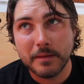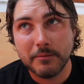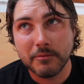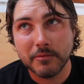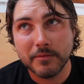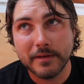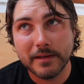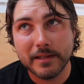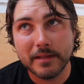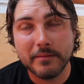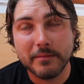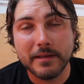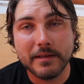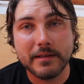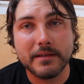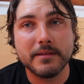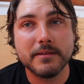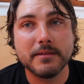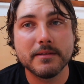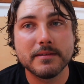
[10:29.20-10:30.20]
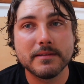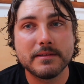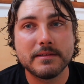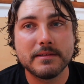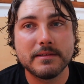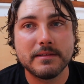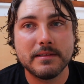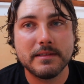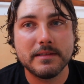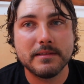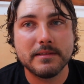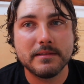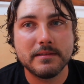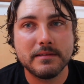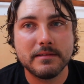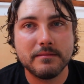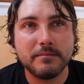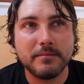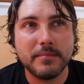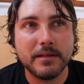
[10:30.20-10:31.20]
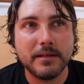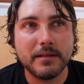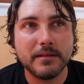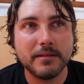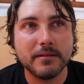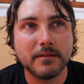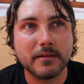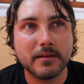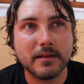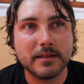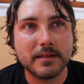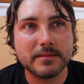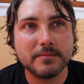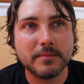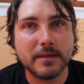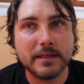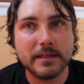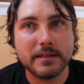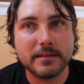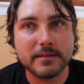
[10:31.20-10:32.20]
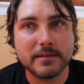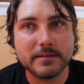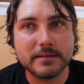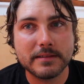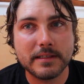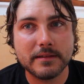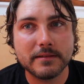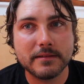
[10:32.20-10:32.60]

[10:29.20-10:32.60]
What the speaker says: maybe we're finally being adults, and being an adult costs money, it turns